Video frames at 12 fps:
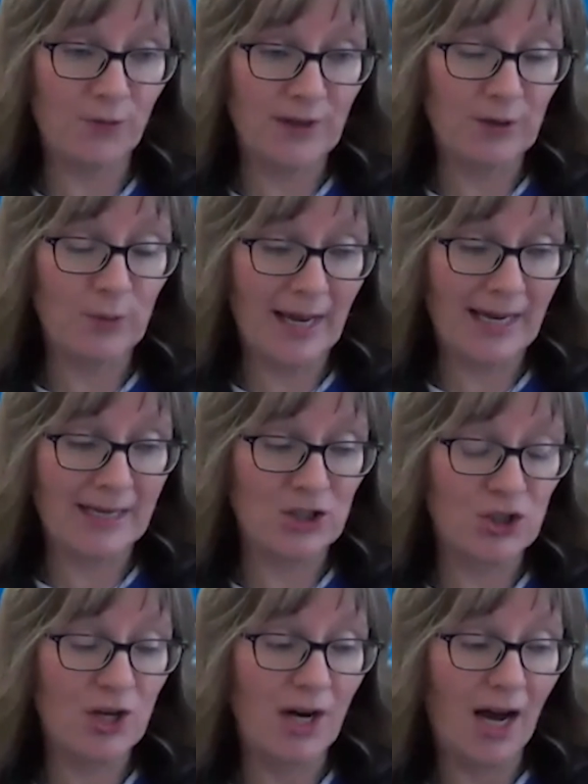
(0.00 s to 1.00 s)
range
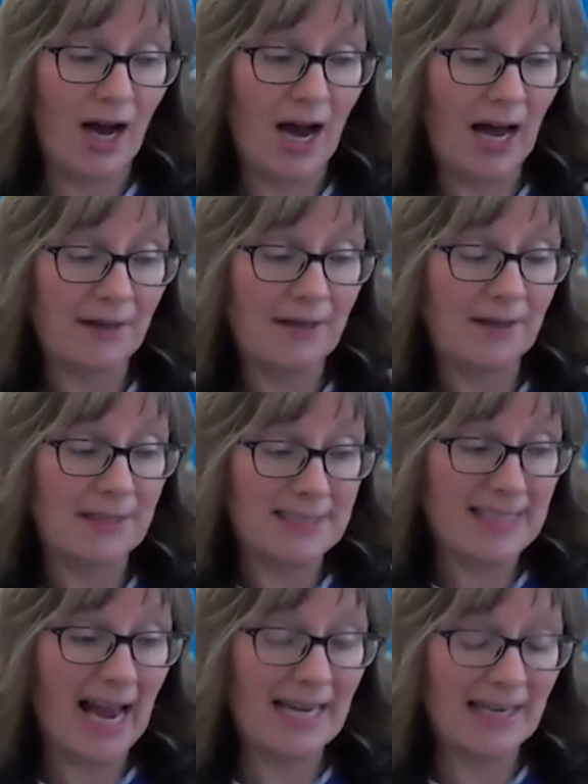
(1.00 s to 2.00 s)
on the
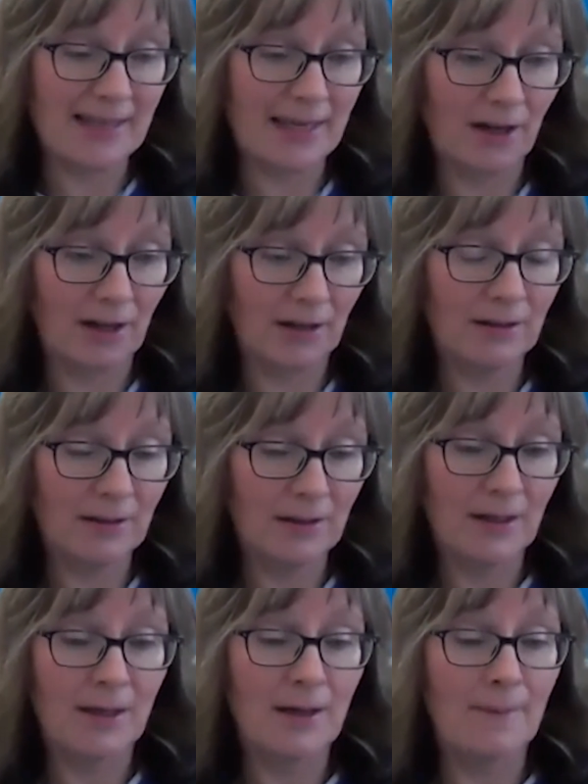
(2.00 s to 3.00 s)
side of the hill,
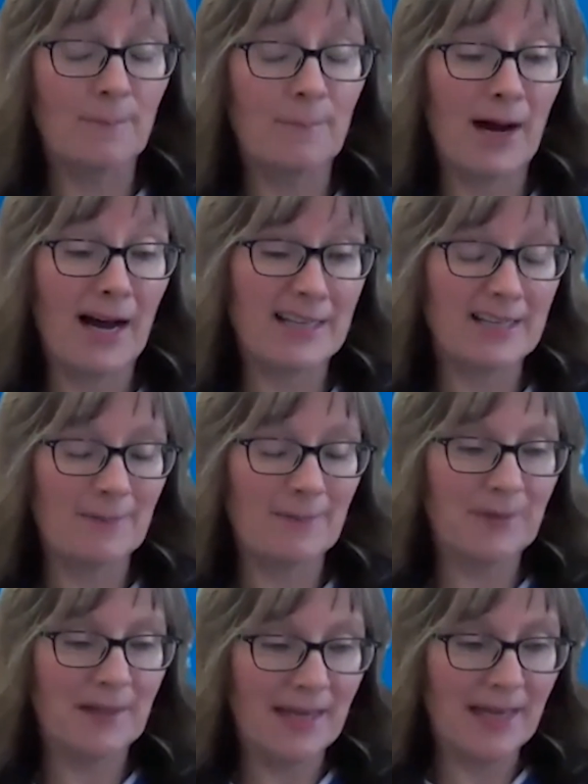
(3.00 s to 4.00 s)
but
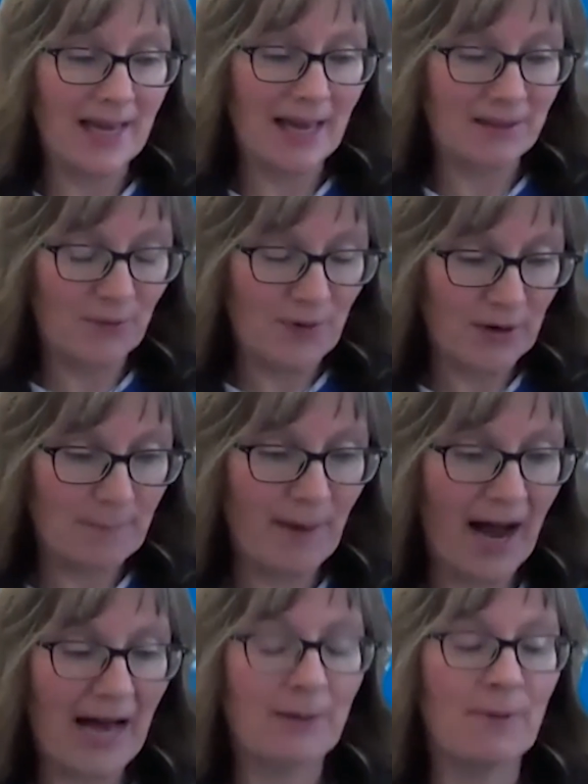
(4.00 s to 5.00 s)
at the very
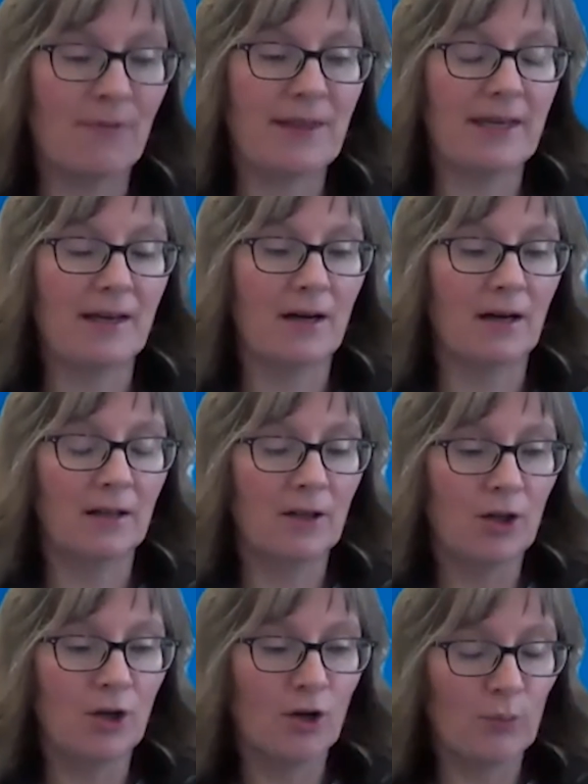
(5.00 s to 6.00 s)
bottom of the hill,
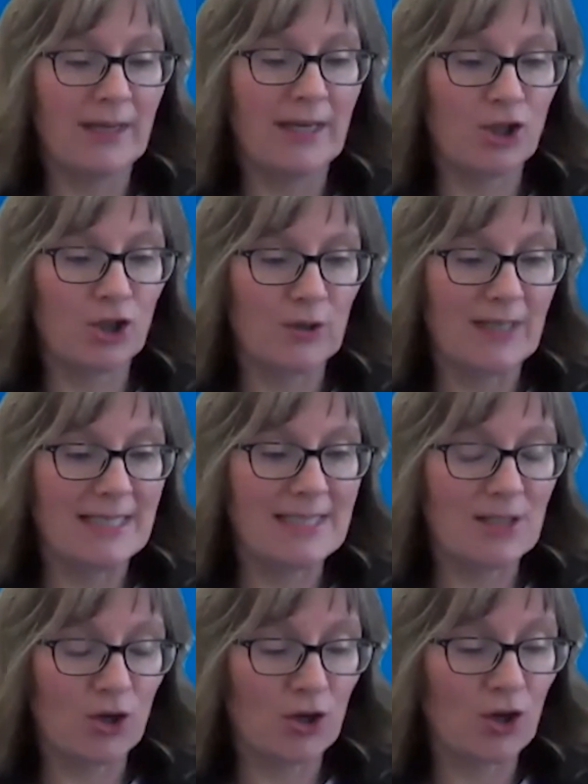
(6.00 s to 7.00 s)
we increased,
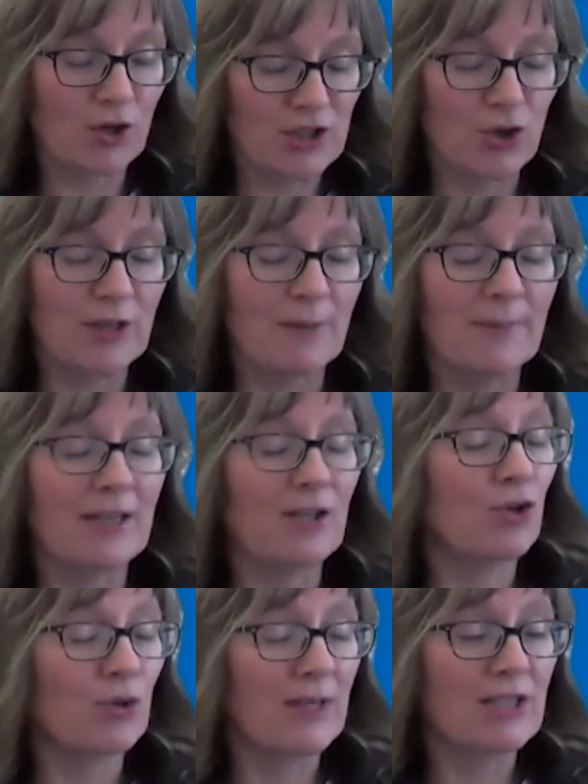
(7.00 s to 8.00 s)
or the sodium
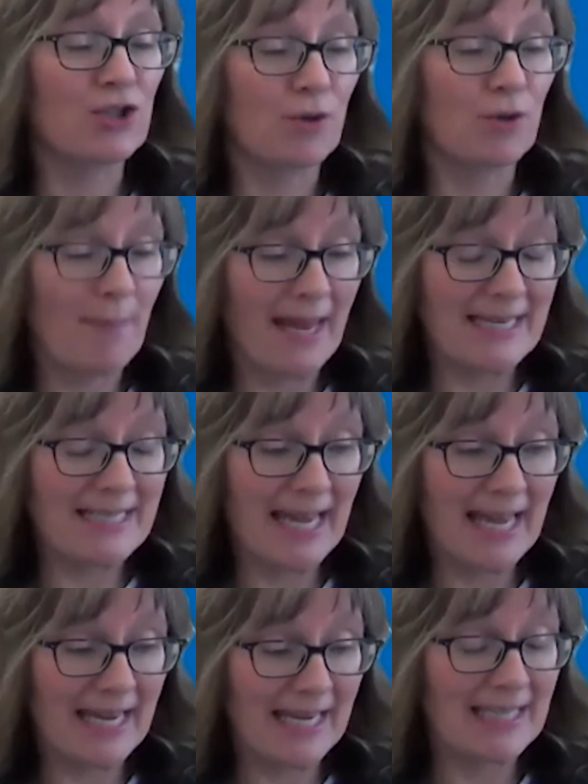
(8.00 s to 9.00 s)
increased or
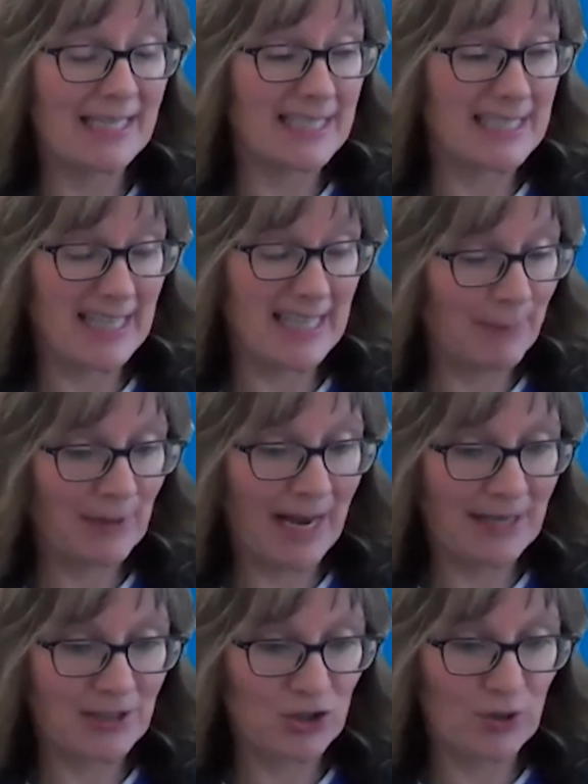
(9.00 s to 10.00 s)
maintained the same
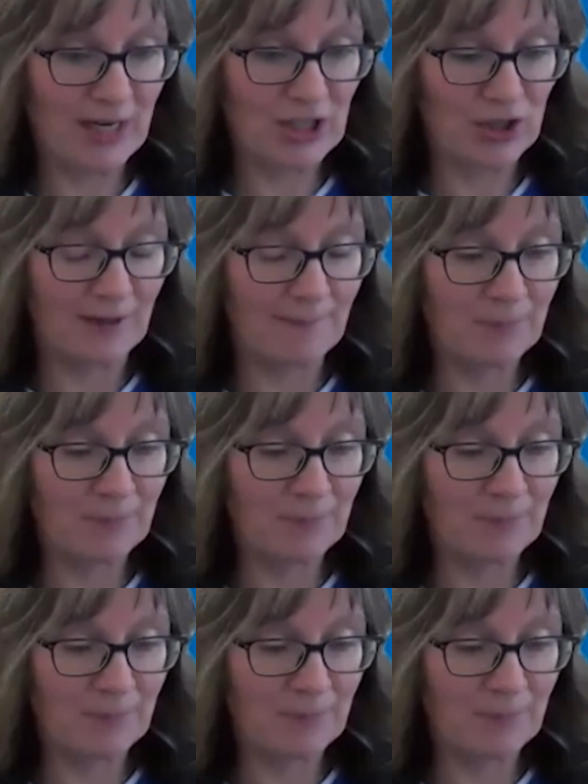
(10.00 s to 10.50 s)
concentration,